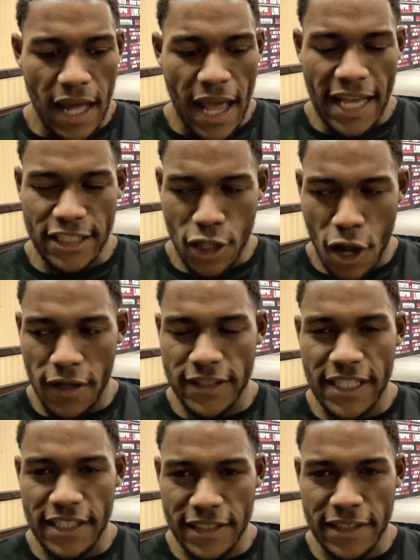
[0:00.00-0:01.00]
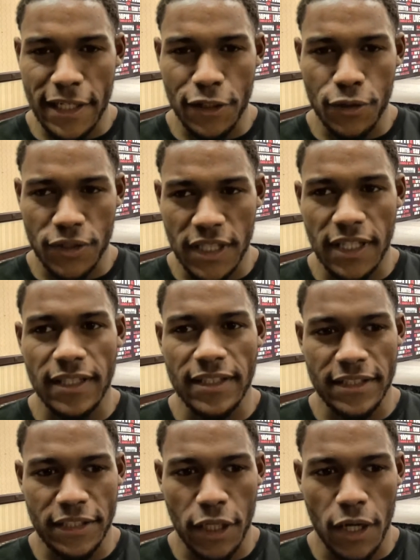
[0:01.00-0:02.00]
as long as he continues
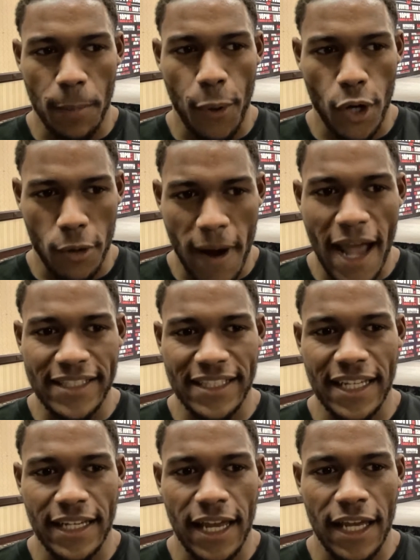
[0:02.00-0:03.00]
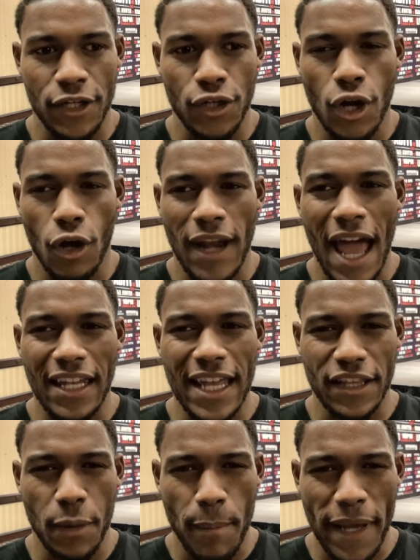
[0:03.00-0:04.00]
to progress and not
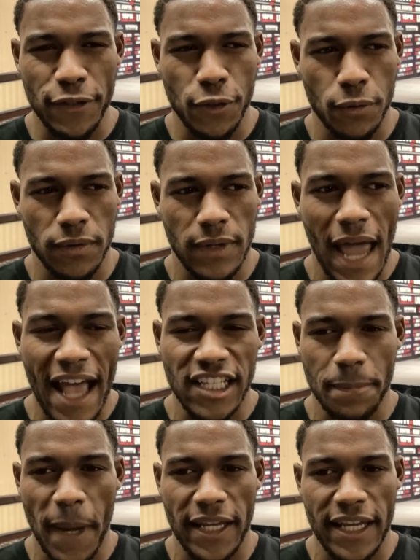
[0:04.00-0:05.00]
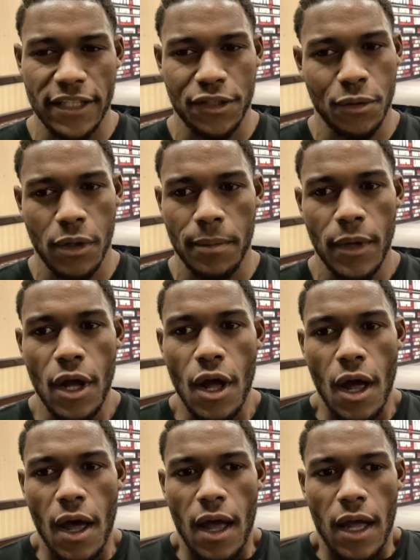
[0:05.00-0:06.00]
let the mental aspect get to him,
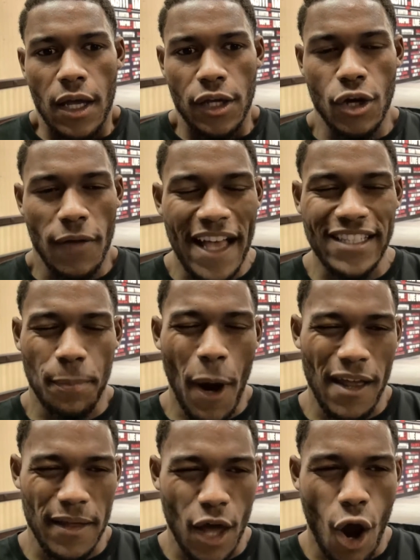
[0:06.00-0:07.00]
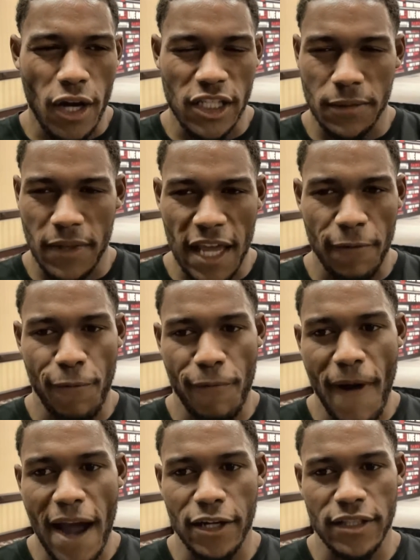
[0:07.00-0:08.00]
that's probably the hardest thing for
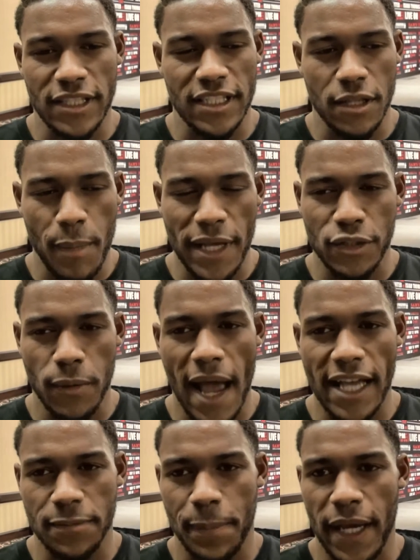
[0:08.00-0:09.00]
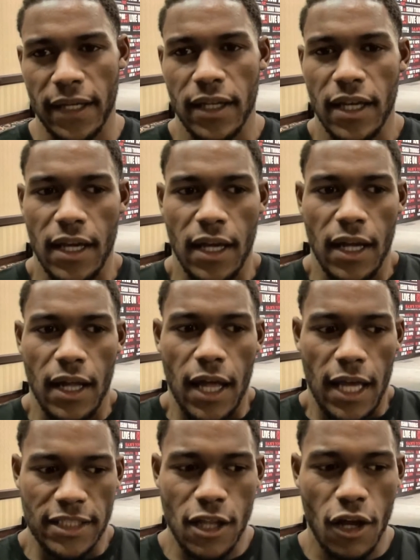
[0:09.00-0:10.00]
fighters is the mental aspect.
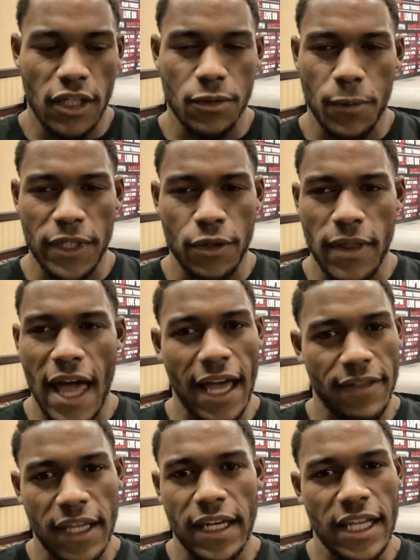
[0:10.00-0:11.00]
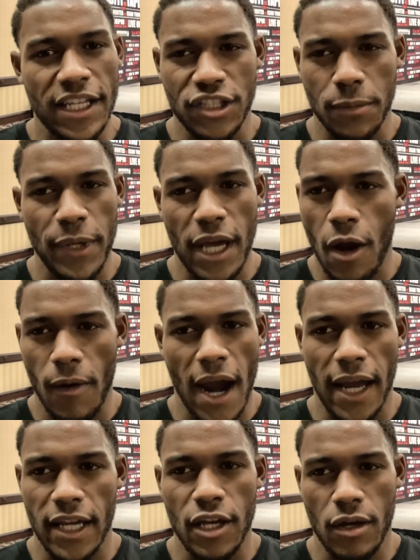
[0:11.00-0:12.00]
As long as we do that, then he should be all
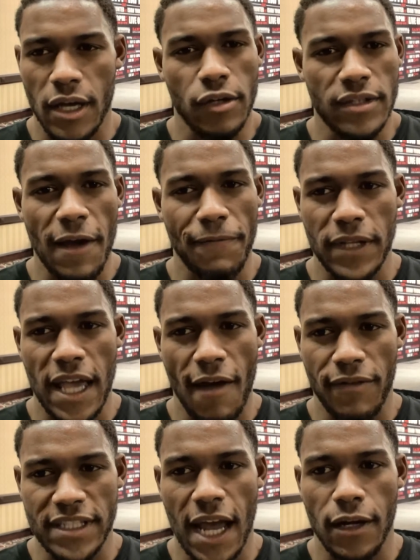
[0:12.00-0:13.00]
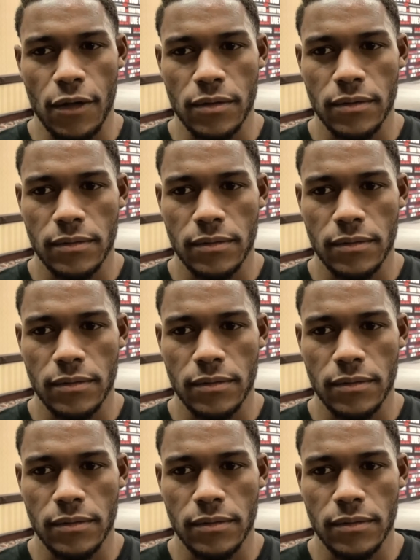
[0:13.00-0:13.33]
right. He'll definitely have a title.